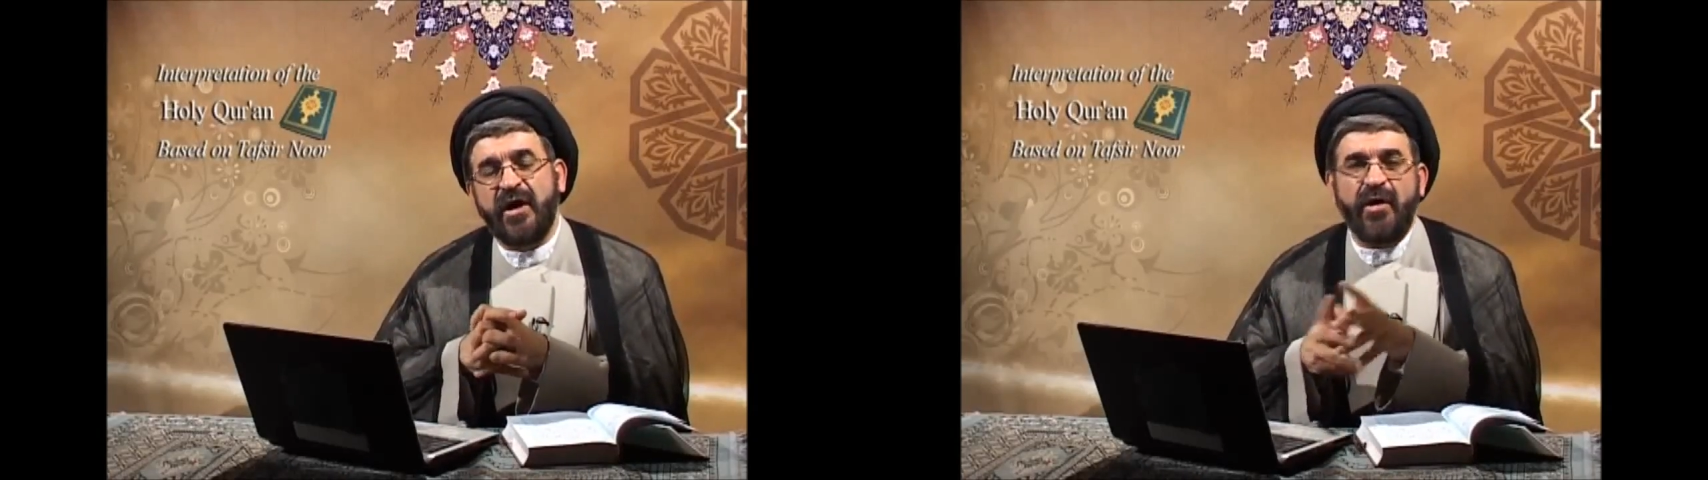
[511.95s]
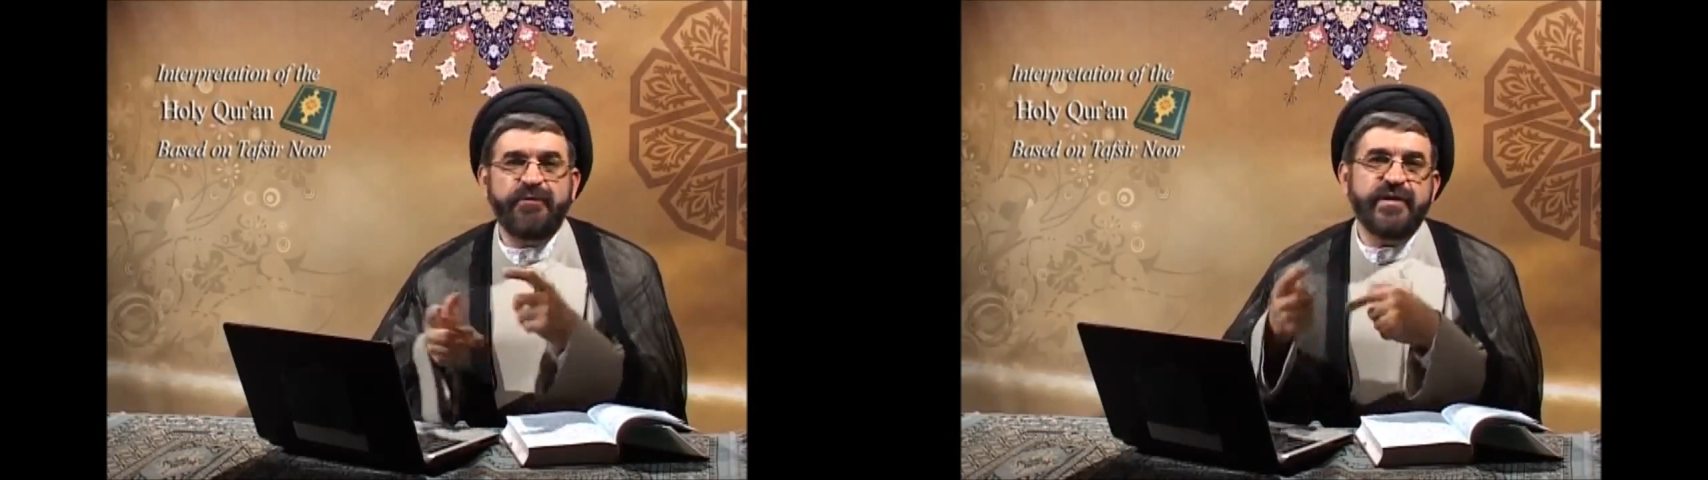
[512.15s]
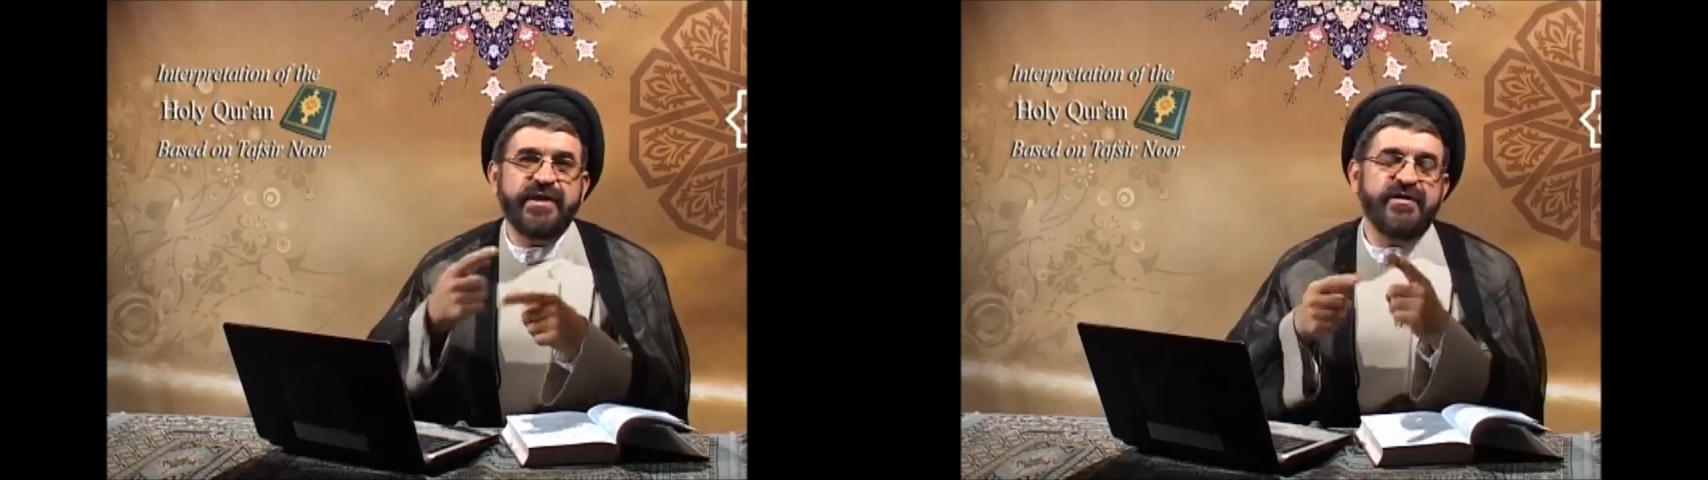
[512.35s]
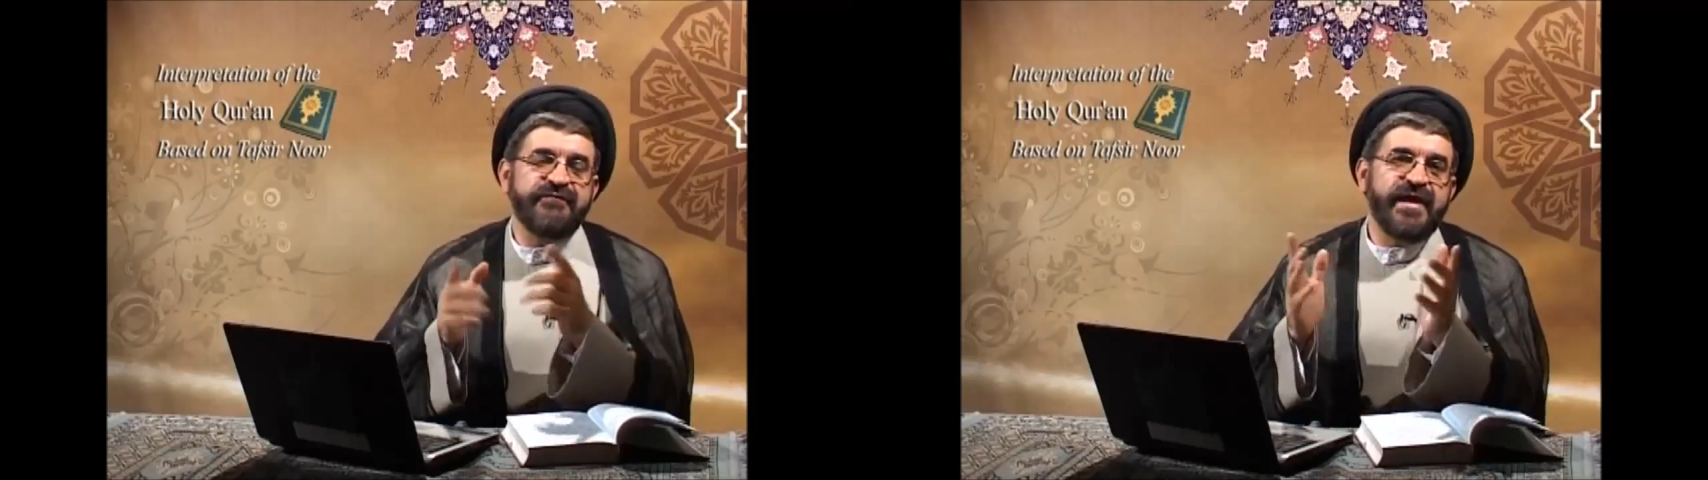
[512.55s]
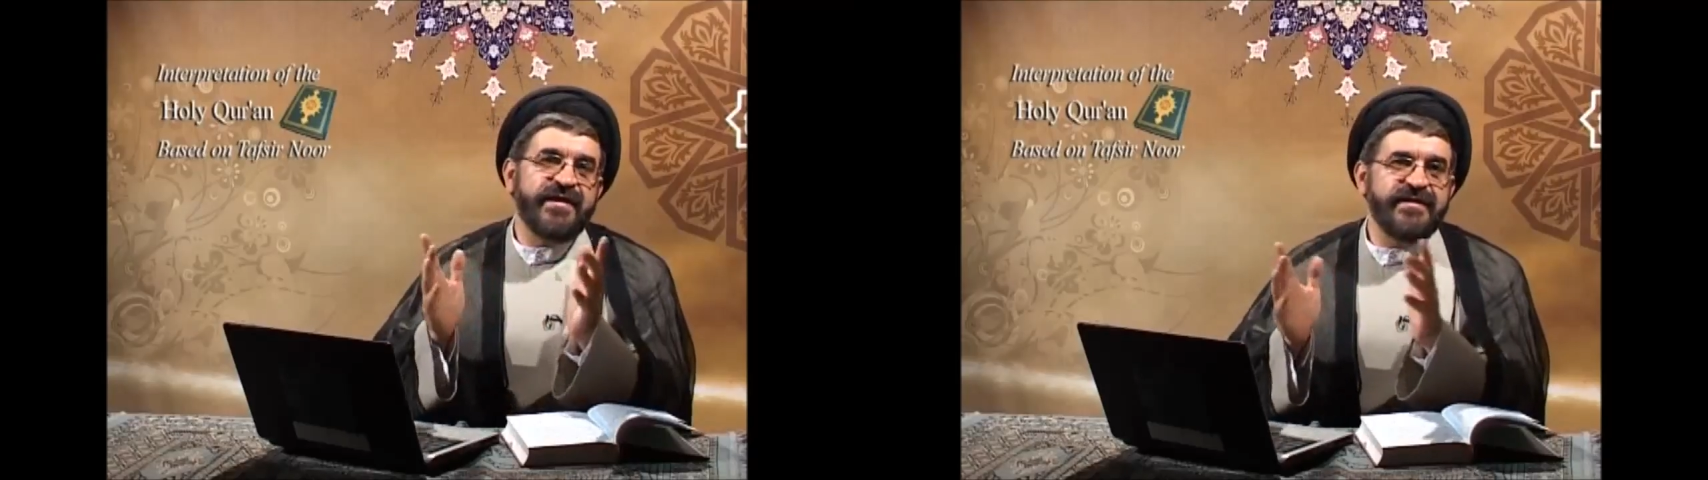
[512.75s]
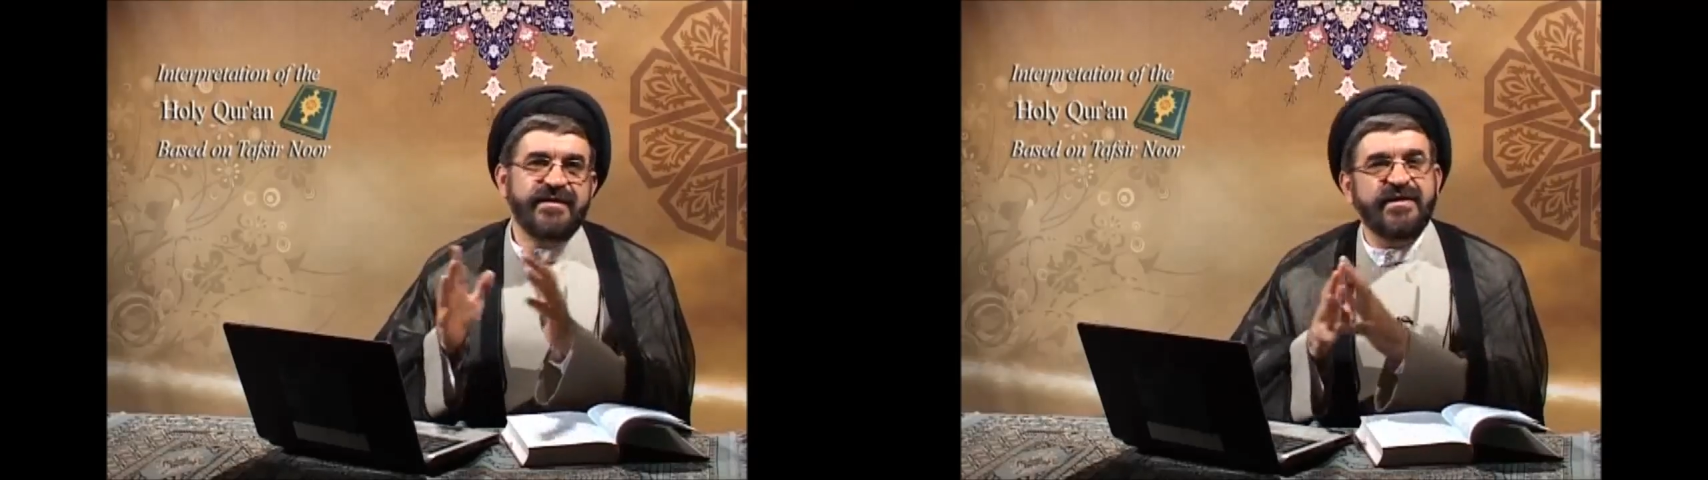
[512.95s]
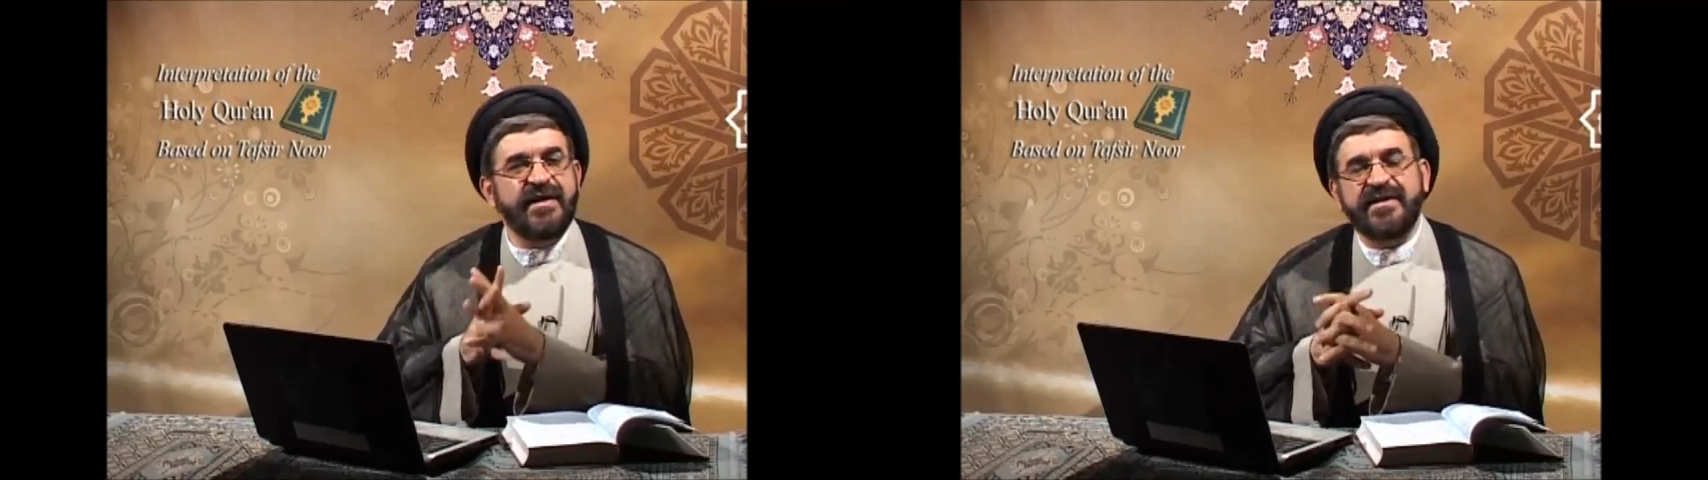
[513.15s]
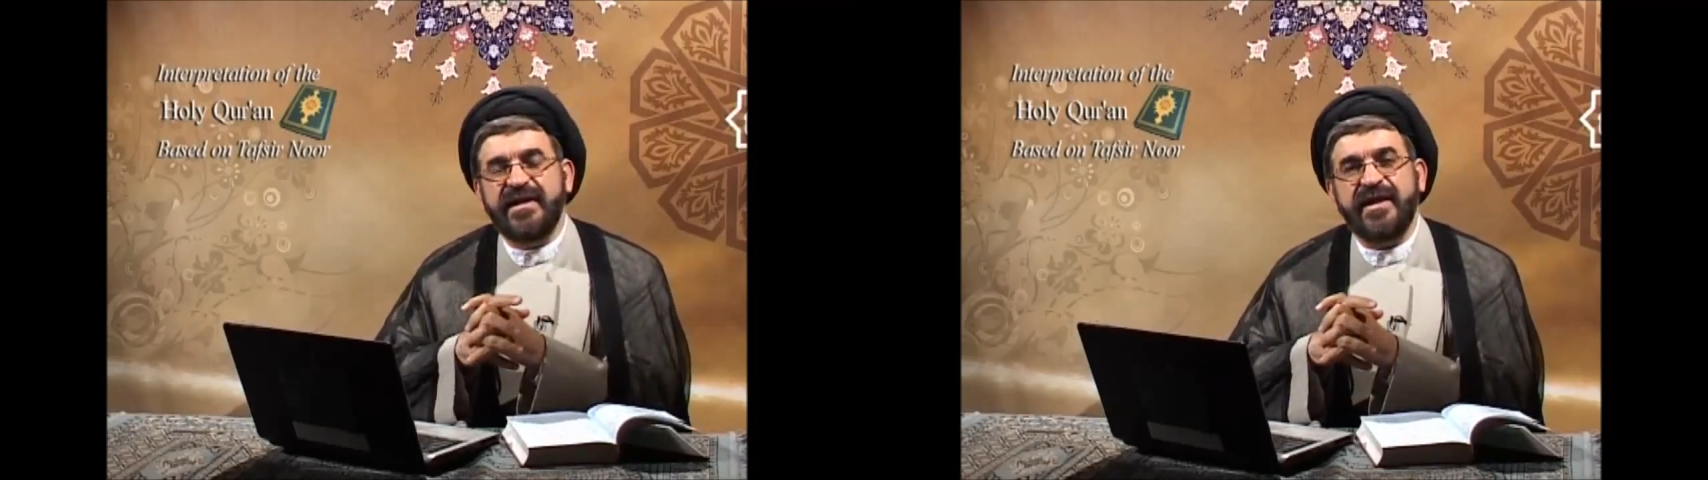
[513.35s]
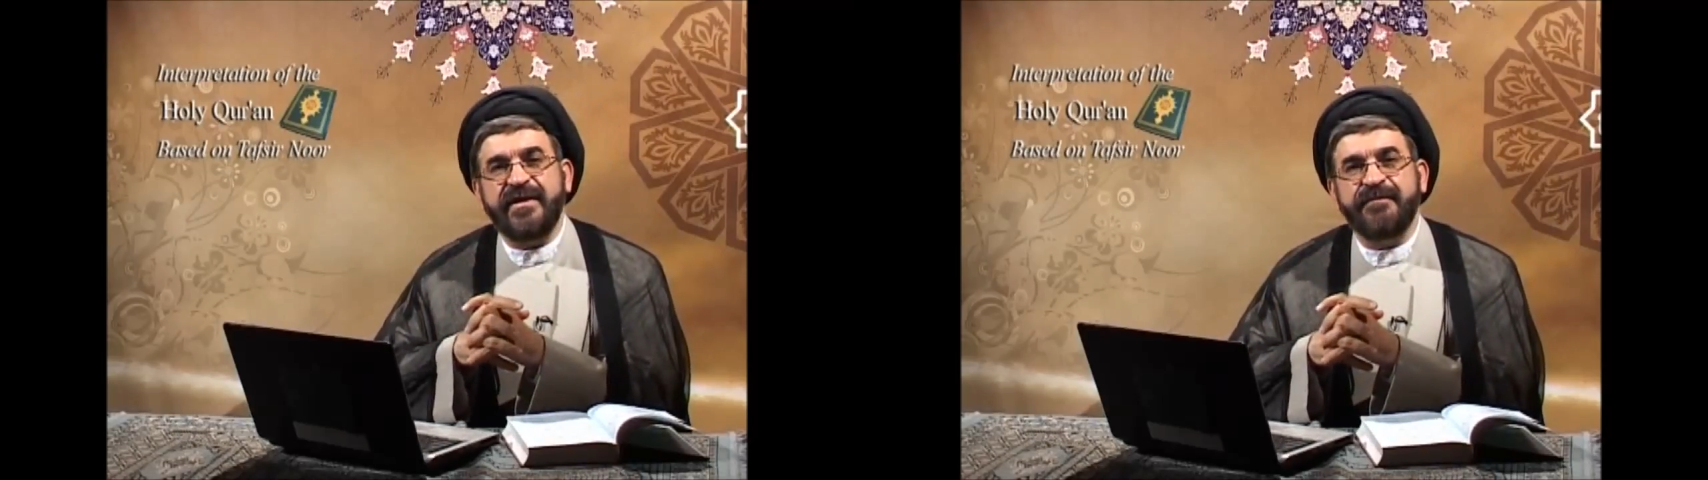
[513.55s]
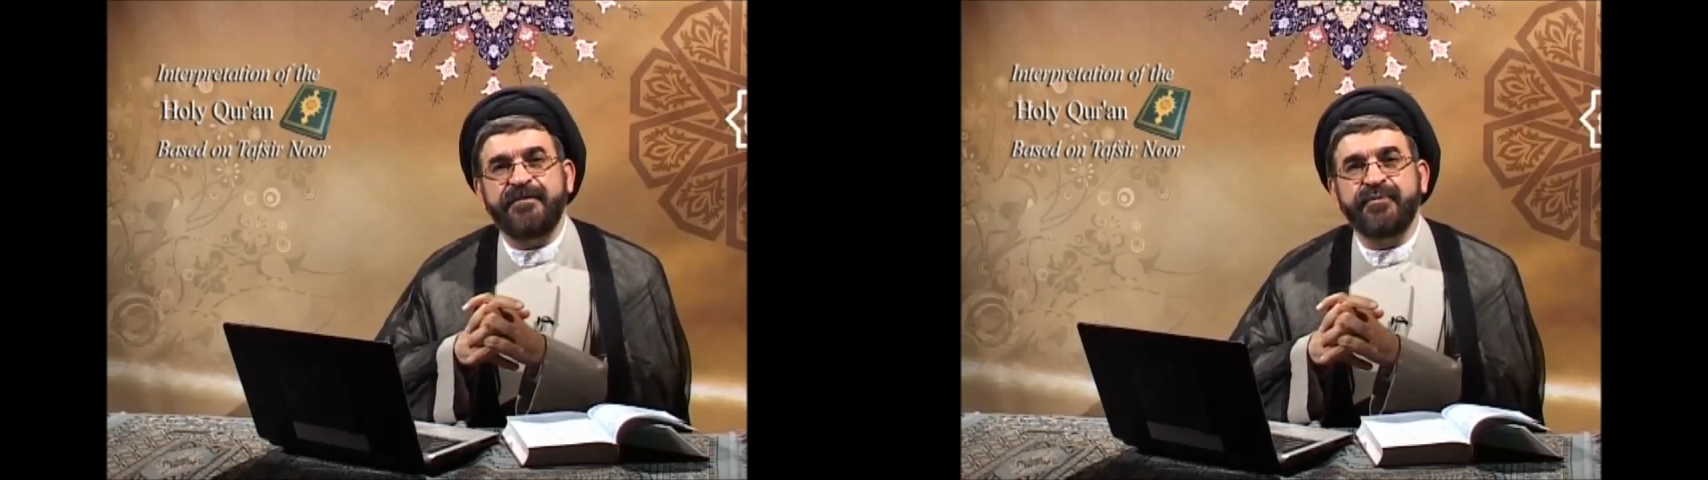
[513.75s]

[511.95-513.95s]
Opposite of that is the same.